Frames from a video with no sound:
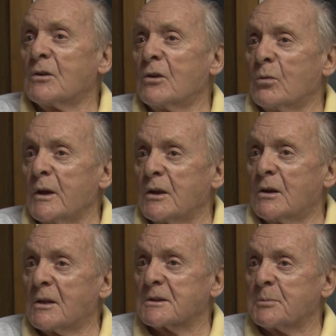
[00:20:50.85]
whole week,
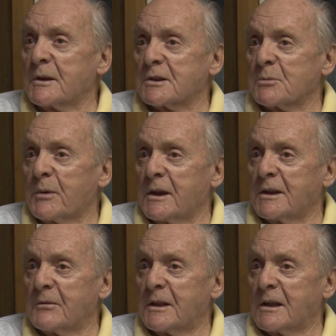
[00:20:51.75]
all expenses paid
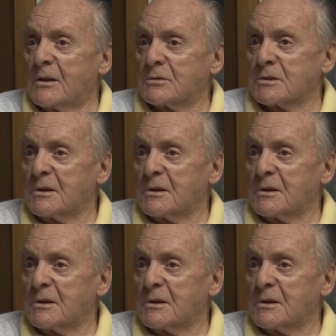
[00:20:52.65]
and everything else.